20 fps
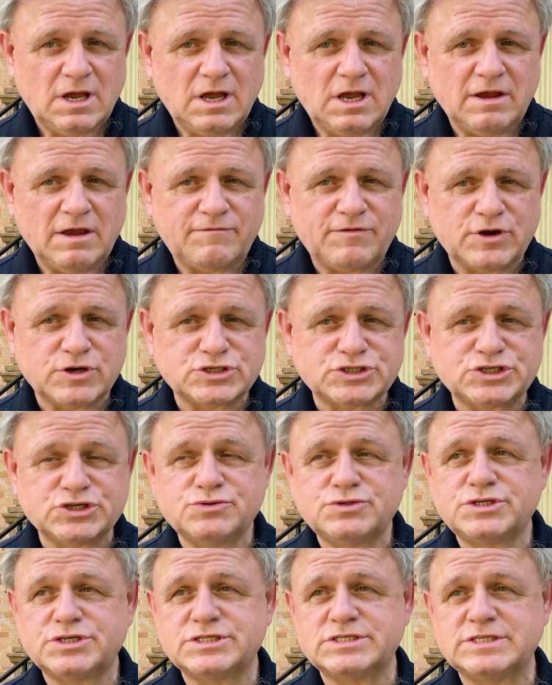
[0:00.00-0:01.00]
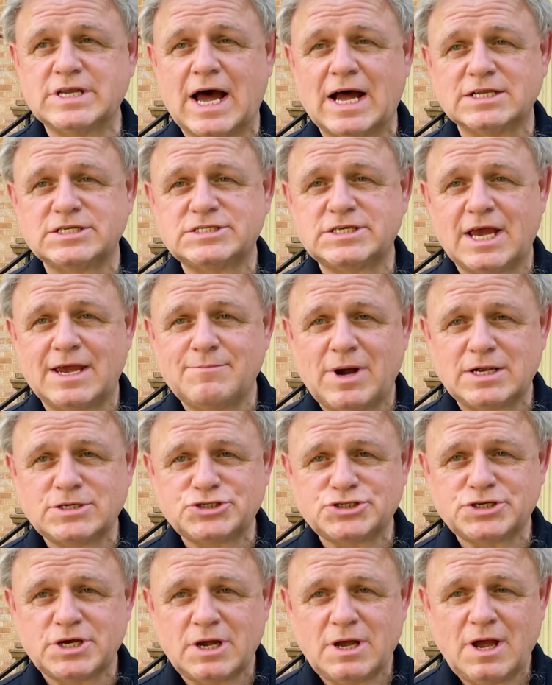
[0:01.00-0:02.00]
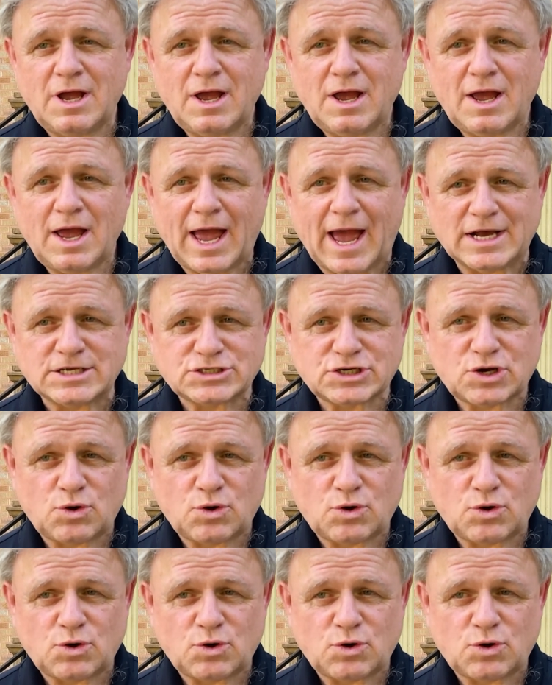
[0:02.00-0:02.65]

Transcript: If your student does not say much, ask